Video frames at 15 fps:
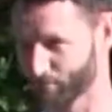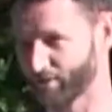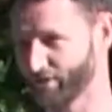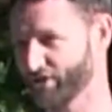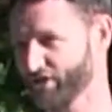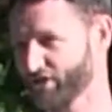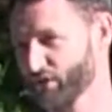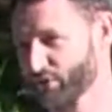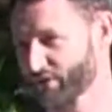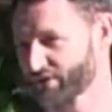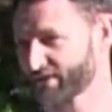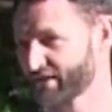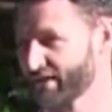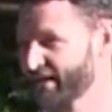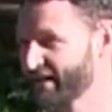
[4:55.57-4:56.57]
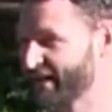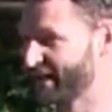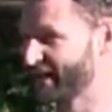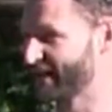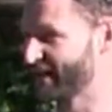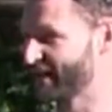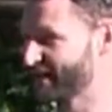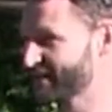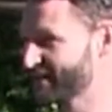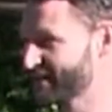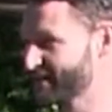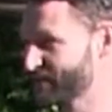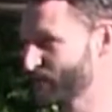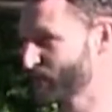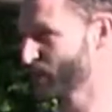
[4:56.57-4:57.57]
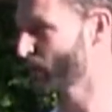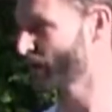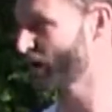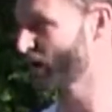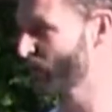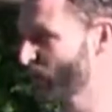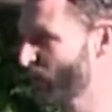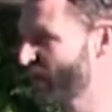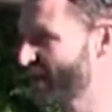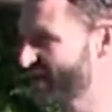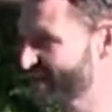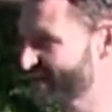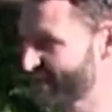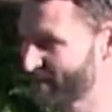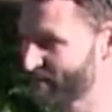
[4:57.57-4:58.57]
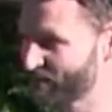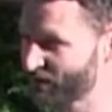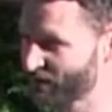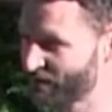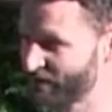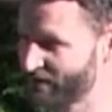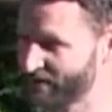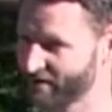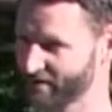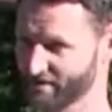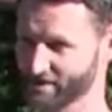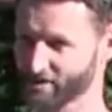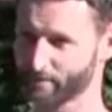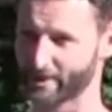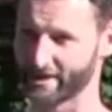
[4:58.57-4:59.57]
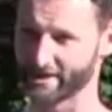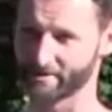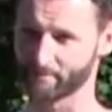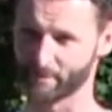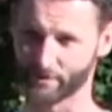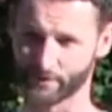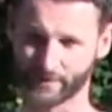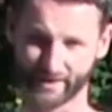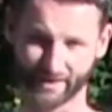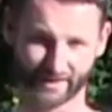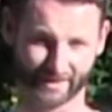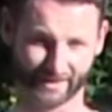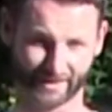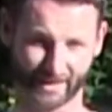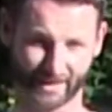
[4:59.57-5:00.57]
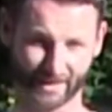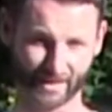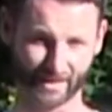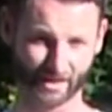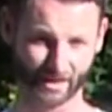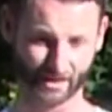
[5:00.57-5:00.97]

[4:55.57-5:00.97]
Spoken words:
to put on our shoulders, we want to hold that same sort of space between, okay?